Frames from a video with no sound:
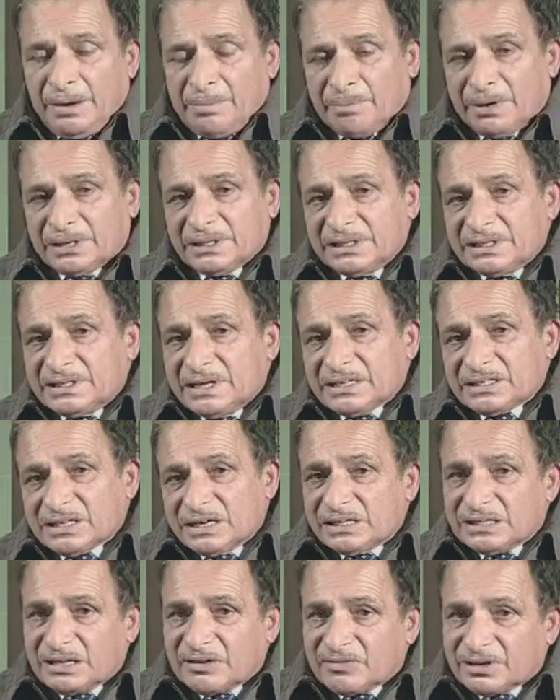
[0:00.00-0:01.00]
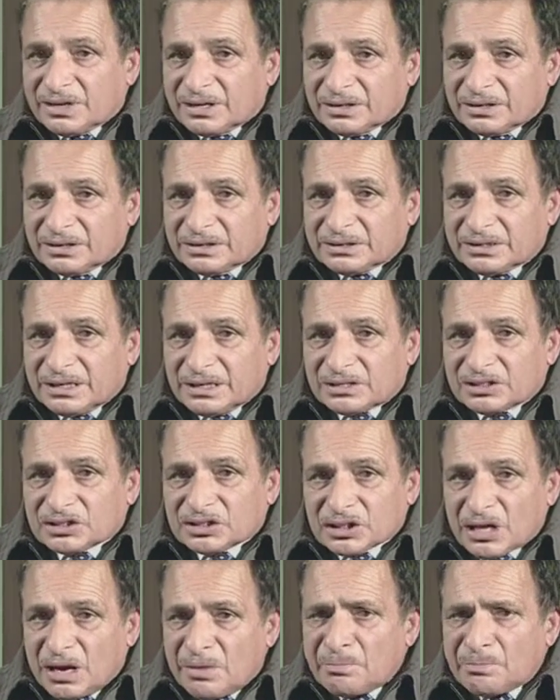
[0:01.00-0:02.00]
But then there is another way, that
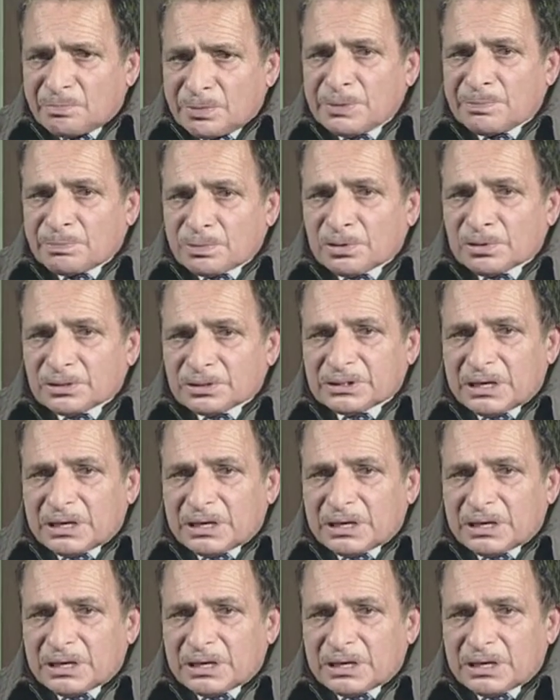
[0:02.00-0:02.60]
some people,